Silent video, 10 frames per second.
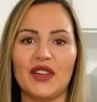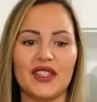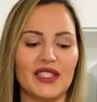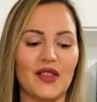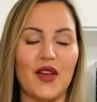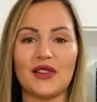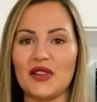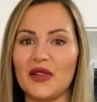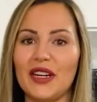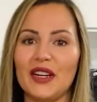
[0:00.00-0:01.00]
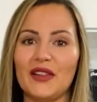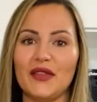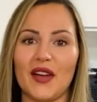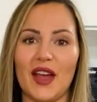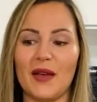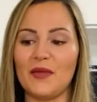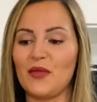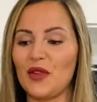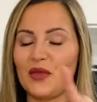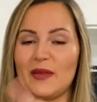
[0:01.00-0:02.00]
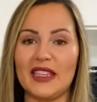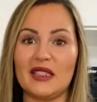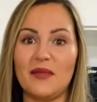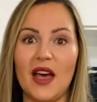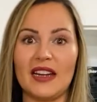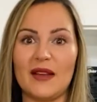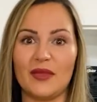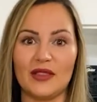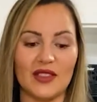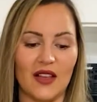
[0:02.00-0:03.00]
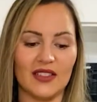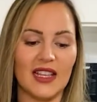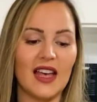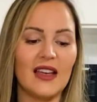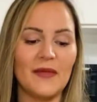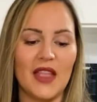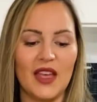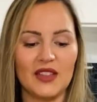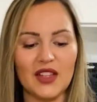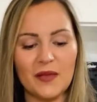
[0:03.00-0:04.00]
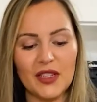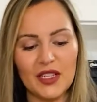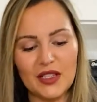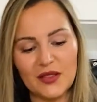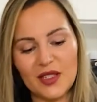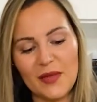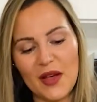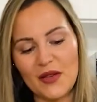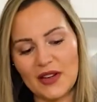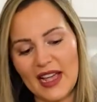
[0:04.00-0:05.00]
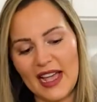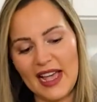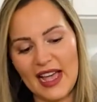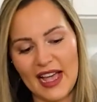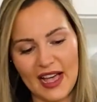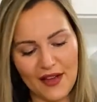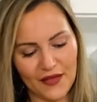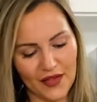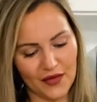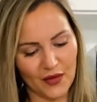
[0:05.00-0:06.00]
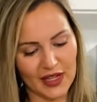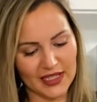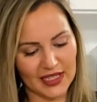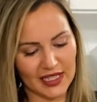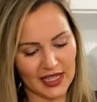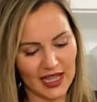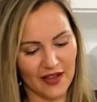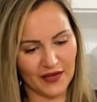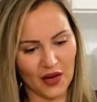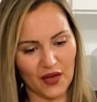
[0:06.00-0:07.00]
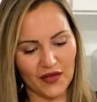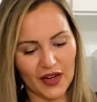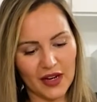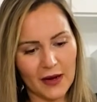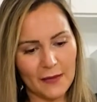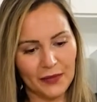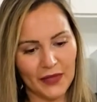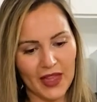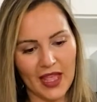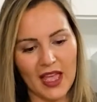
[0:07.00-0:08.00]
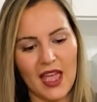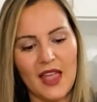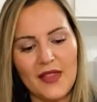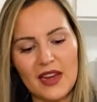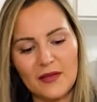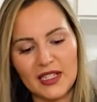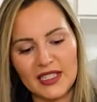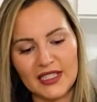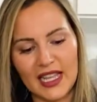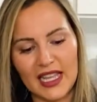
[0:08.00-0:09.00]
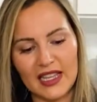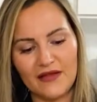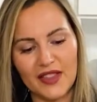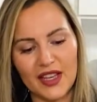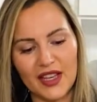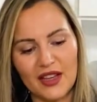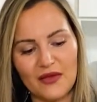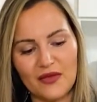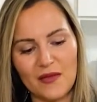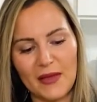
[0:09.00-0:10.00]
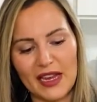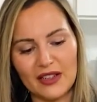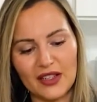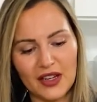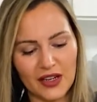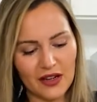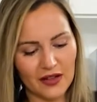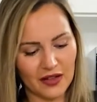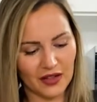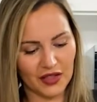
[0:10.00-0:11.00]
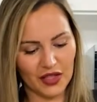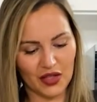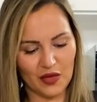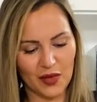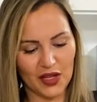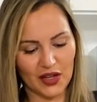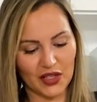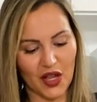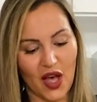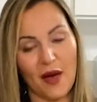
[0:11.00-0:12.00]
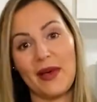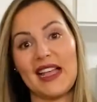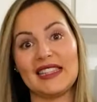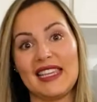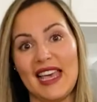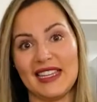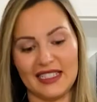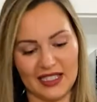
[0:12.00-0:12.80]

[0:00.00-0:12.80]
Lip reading: cilantro here from when we made the pineapple salsa. So I'm gonna use about half of what's left over, and then I'm gonna save the remainder to put on top at the end.